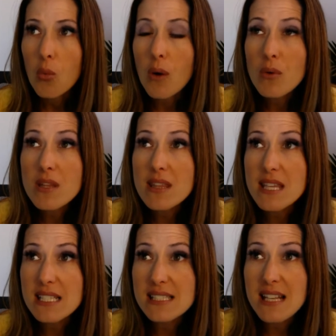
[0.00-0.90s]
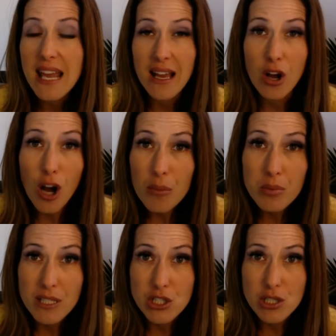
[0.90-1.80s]
What were the things that I
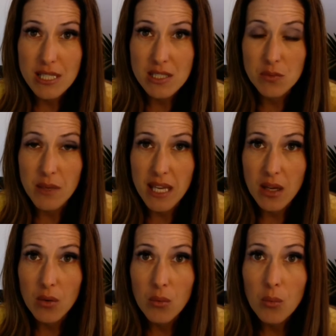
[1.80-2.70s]
accomplished this week?